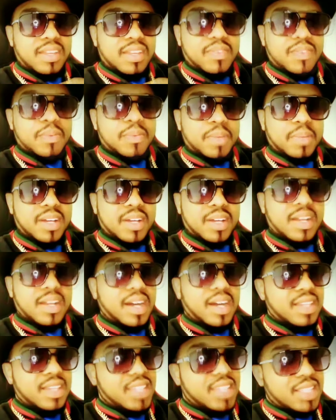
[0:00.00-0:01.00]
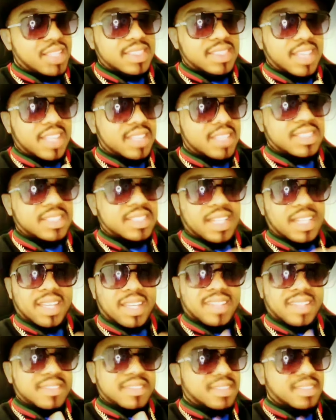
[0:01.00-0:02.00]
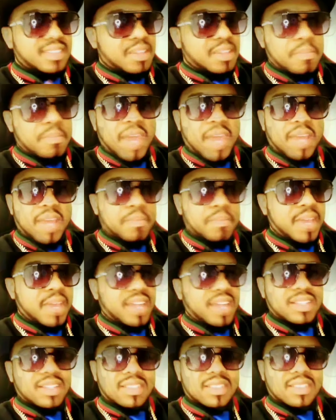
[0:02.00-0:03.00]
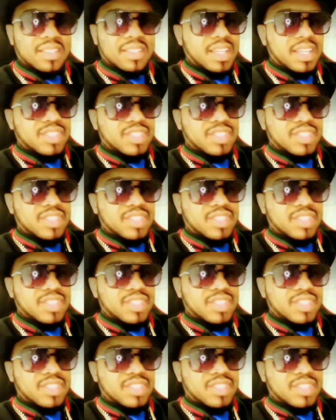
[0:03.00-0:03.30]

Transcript: That's like the mathematics, it's wrong.